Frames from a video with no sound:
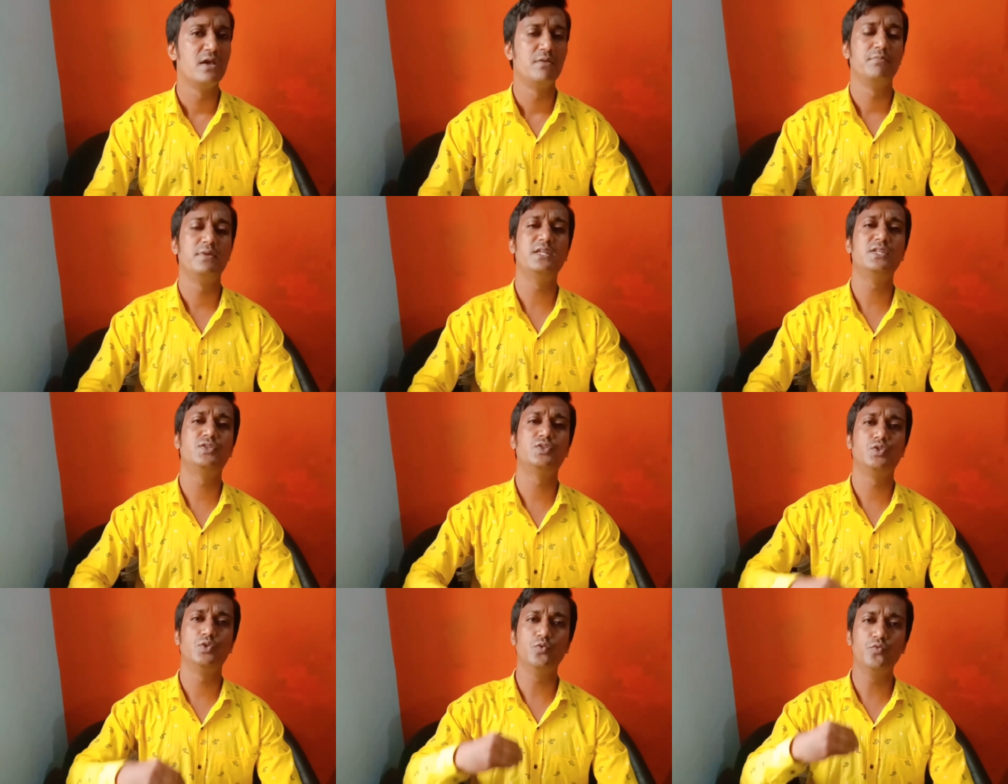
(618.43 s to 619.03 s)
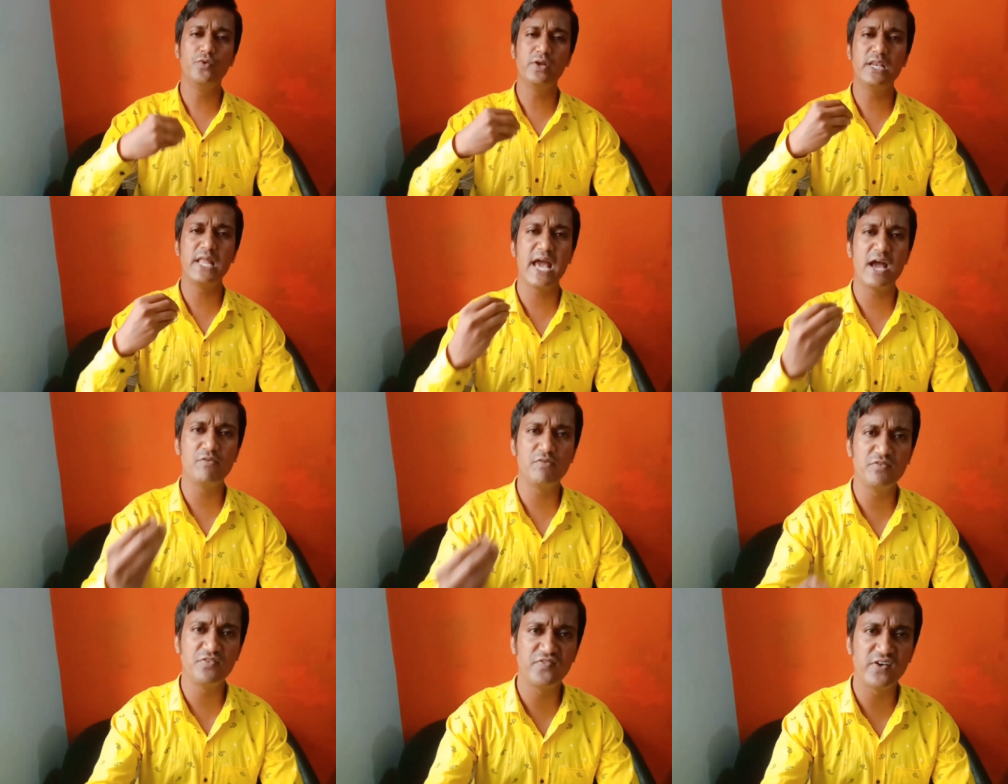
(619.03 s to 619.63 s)
Means you will
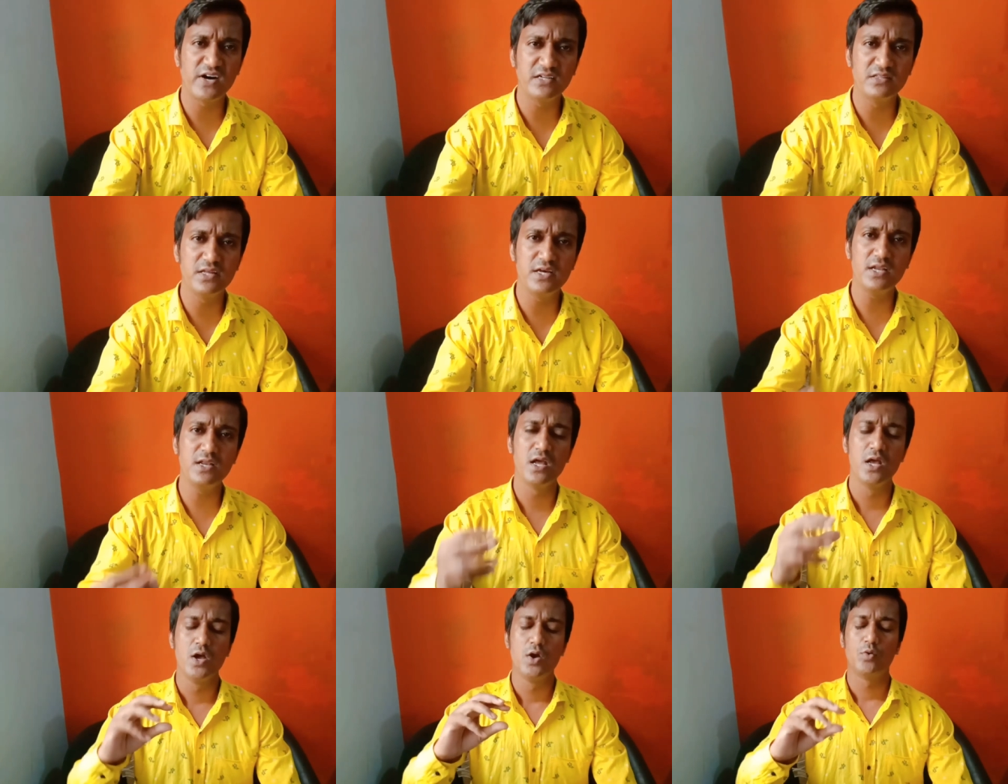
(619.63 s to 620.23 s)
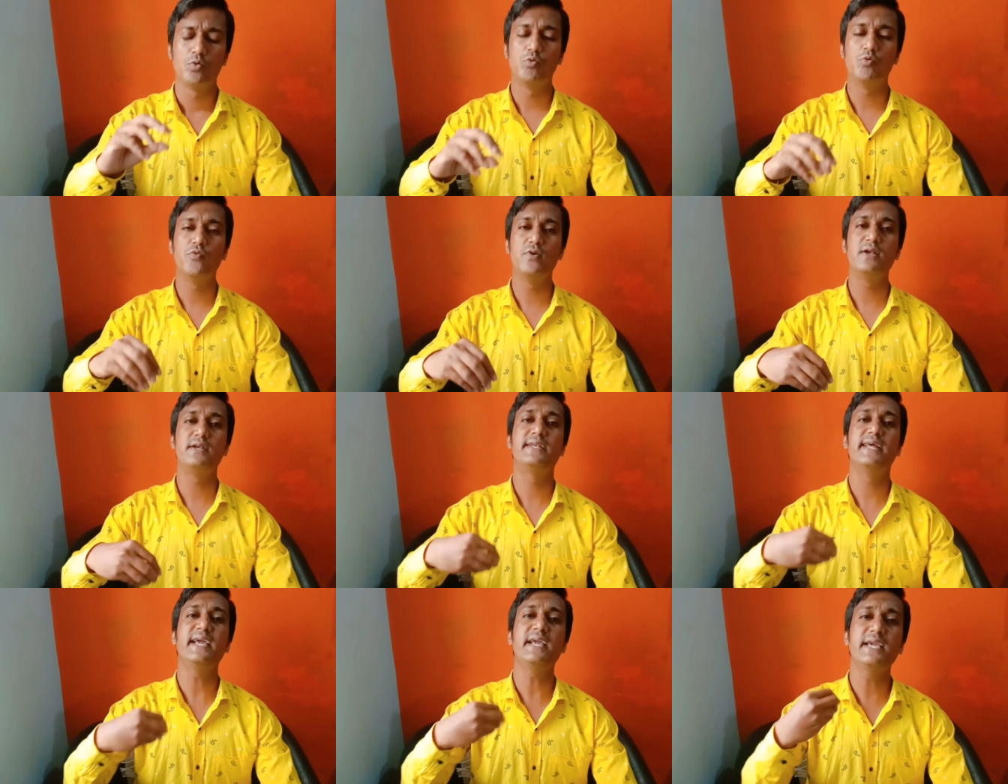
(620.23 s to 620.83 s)
have a father who
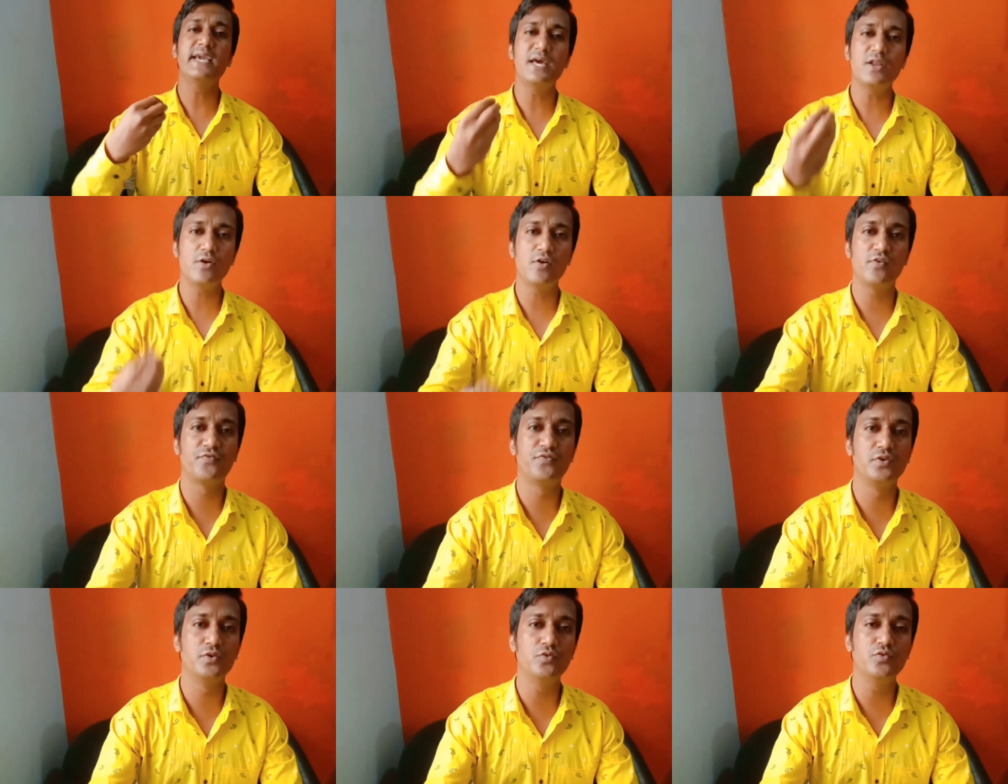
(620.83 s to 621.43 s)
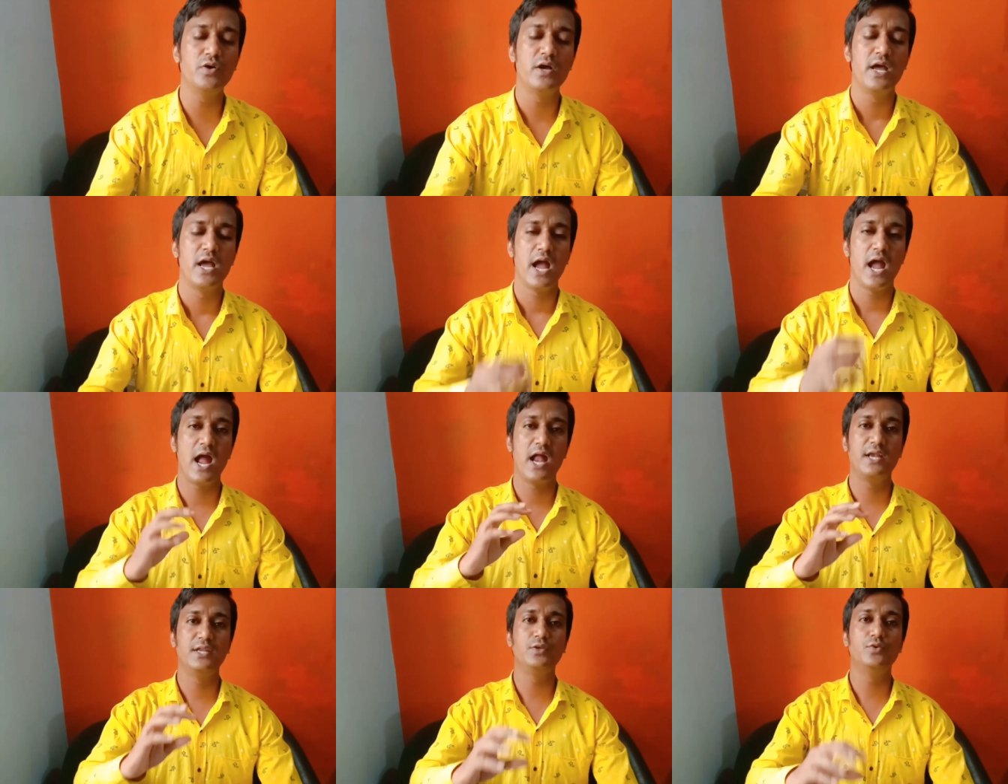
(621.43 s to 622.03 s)
will take care of you
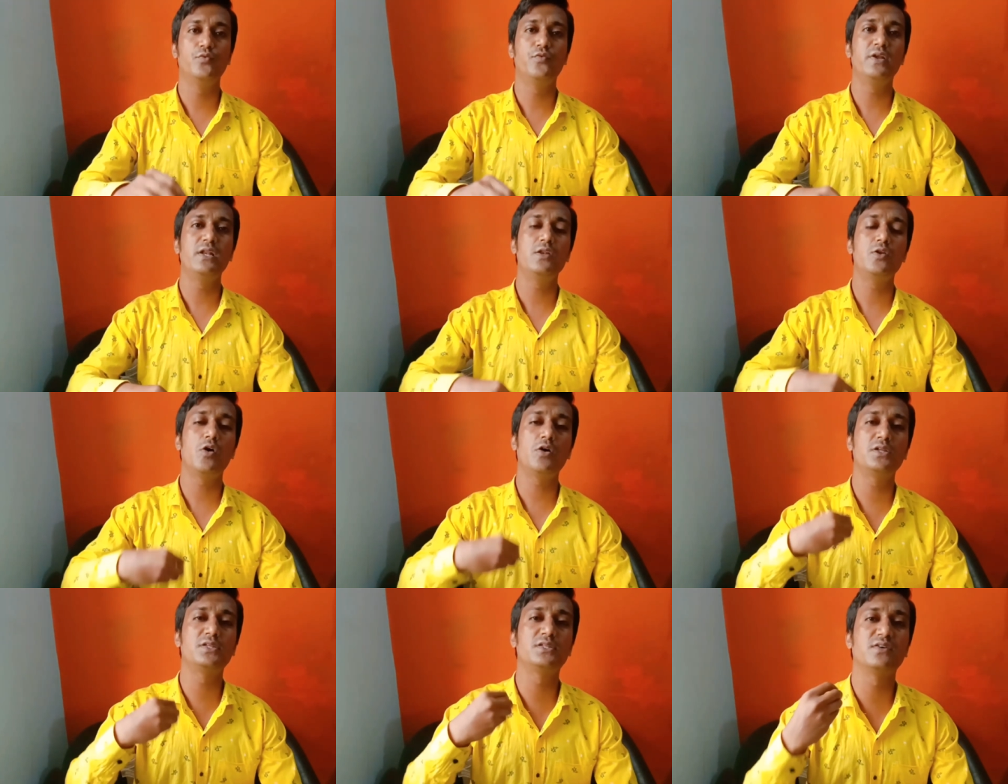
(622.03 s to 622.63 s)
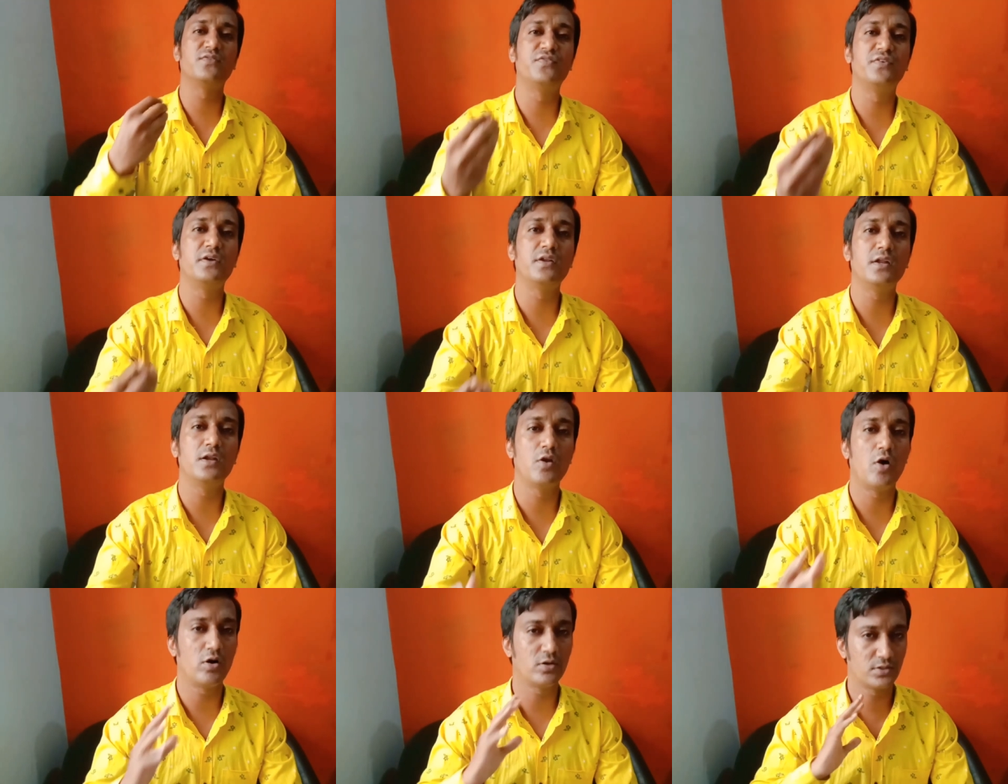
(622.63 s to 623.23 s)
and you will not suffer
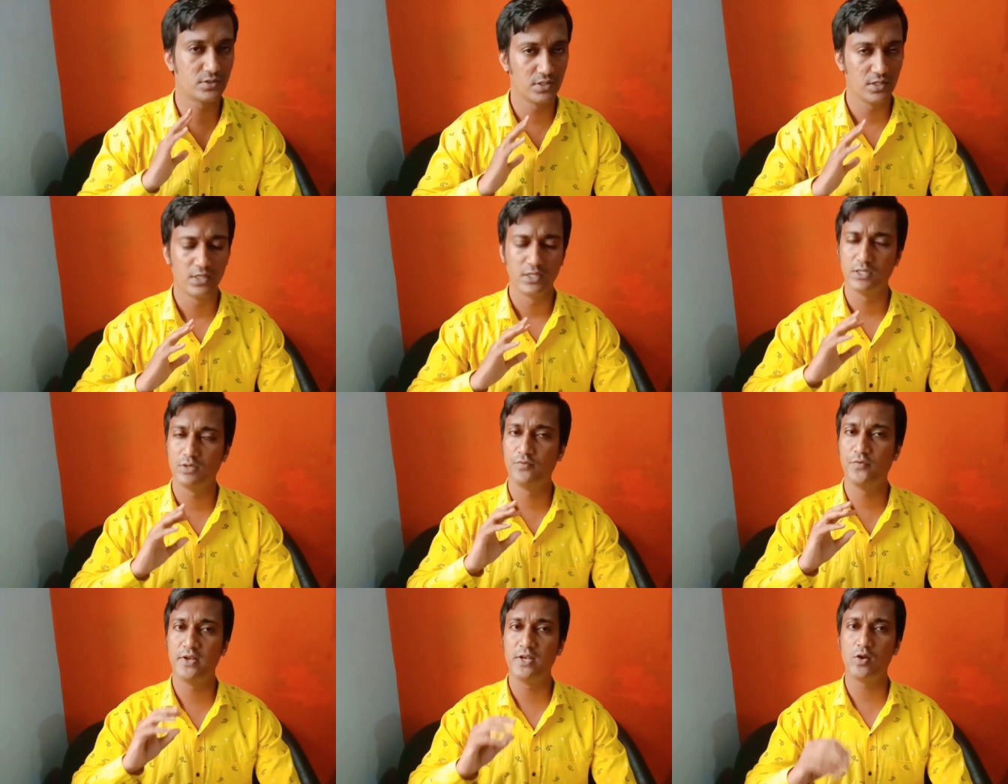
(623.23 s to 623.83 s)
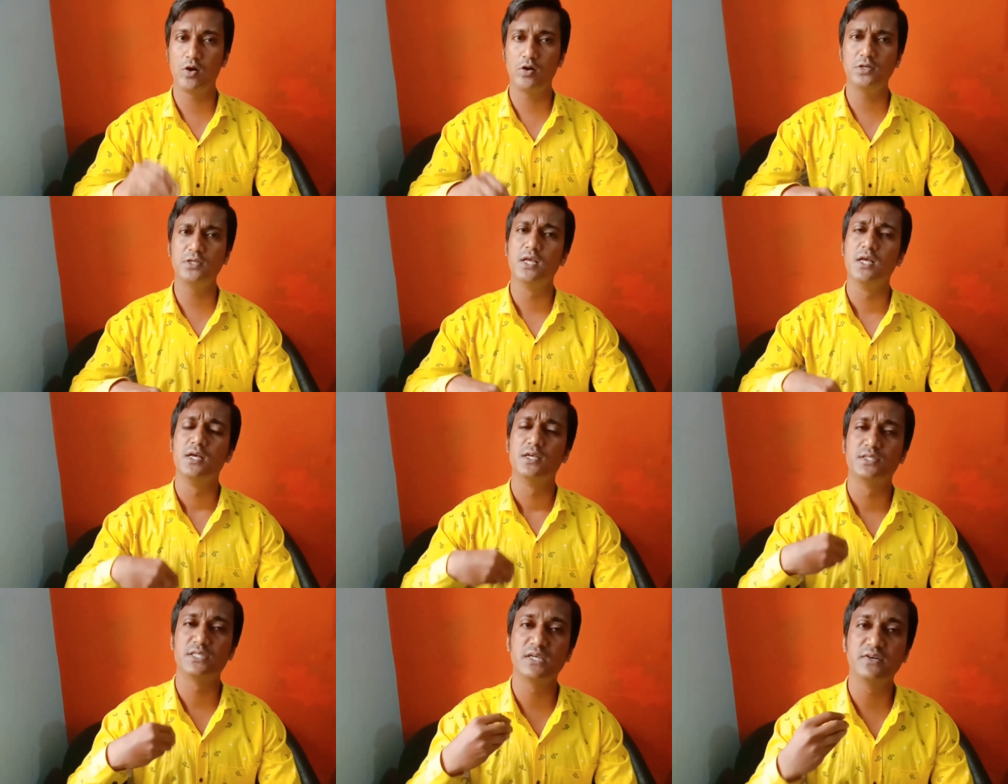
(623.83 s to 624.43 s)
a lot. You will not
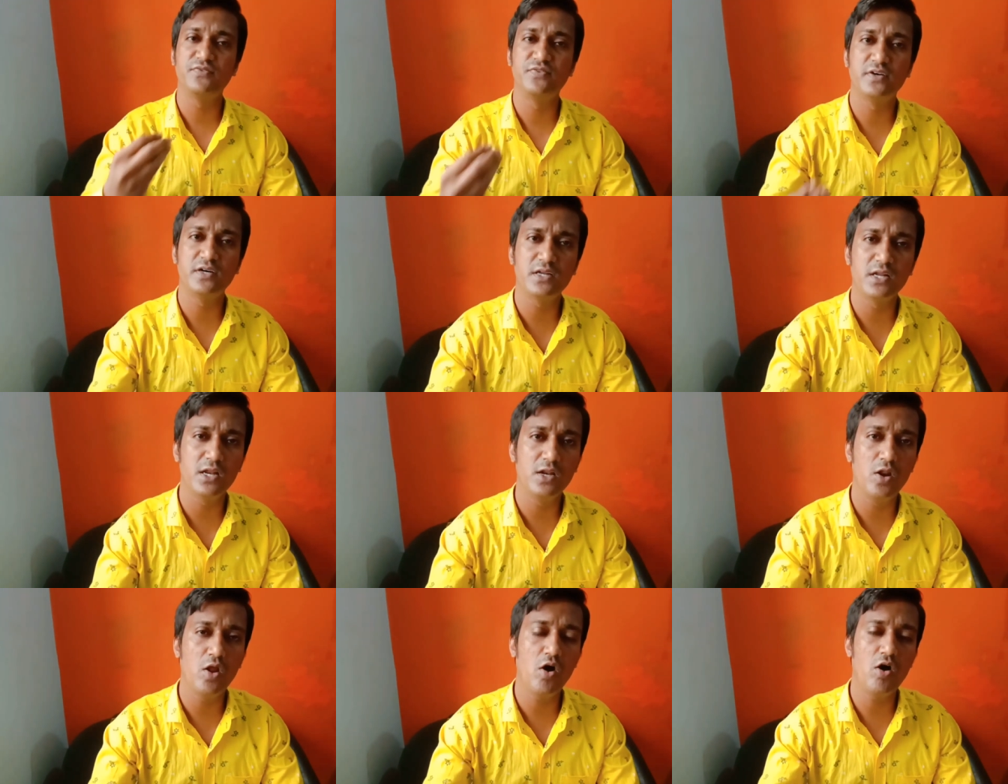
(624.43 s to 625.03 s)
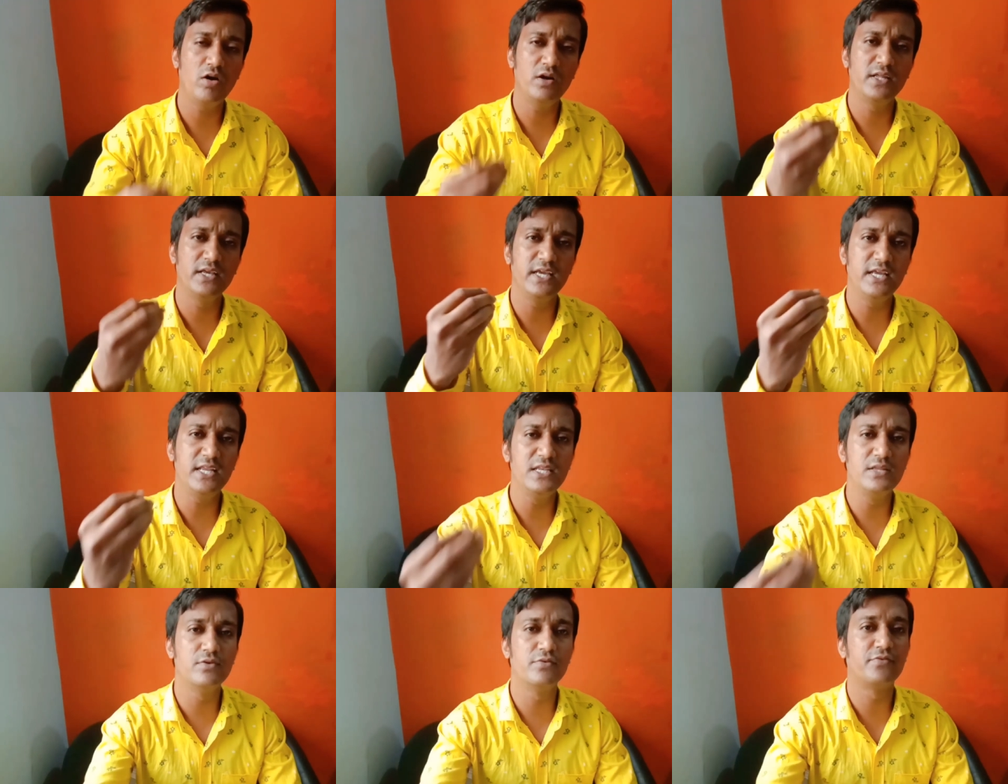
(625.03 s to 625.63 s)
suffer a lot
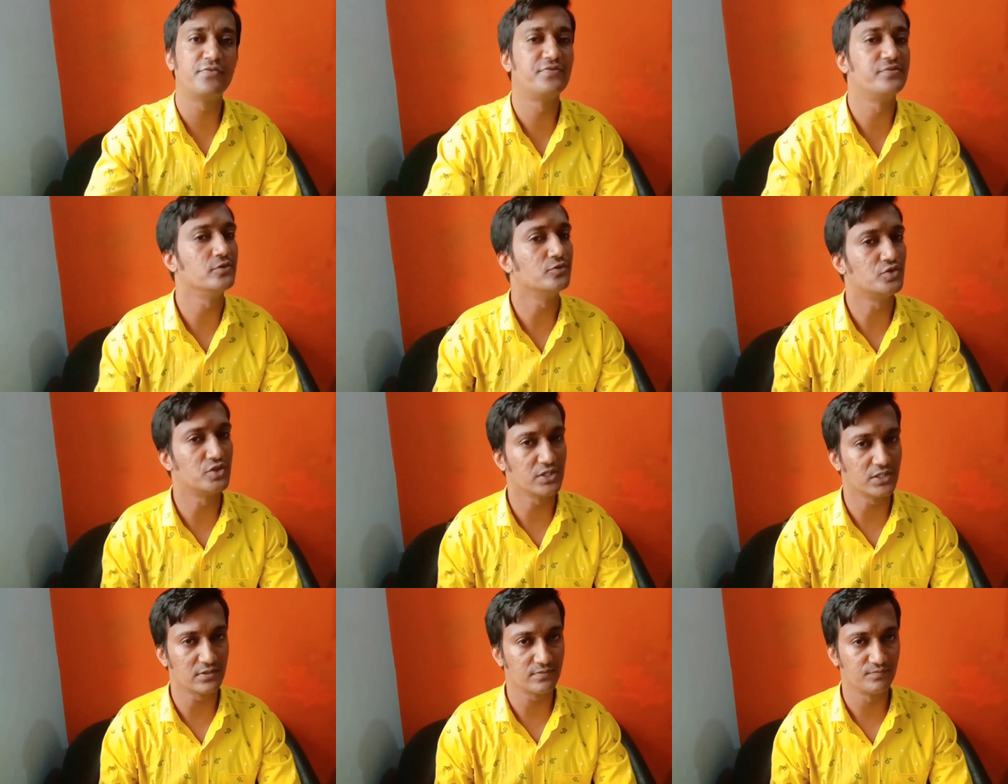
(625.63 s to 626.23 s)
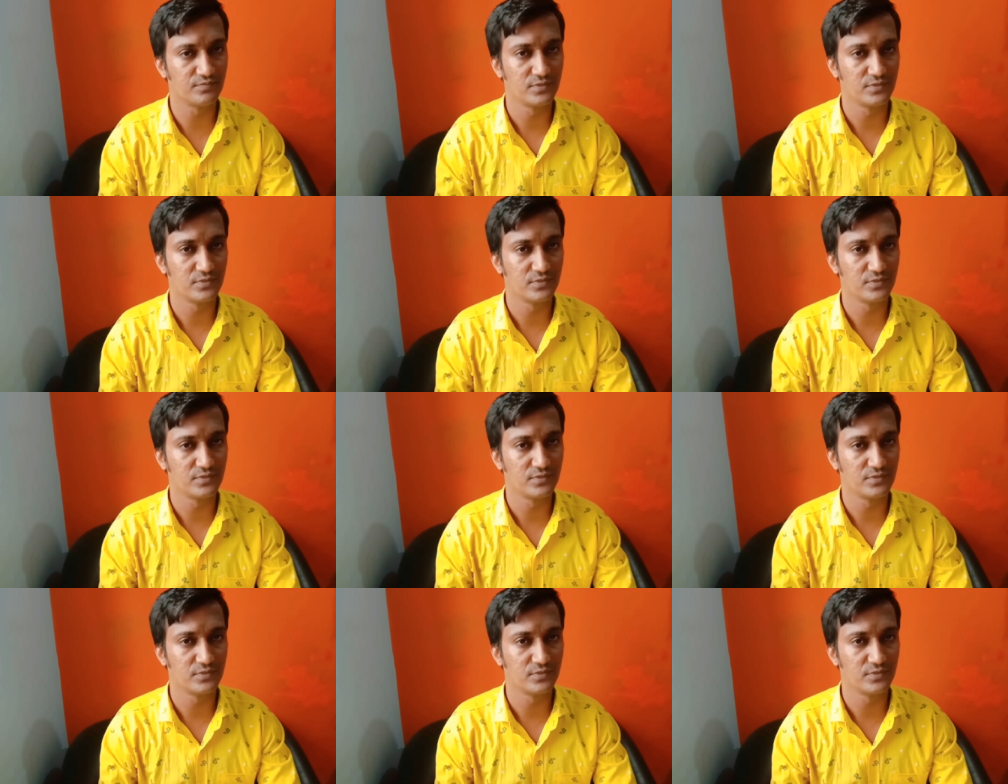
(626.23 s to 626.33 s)
in your future.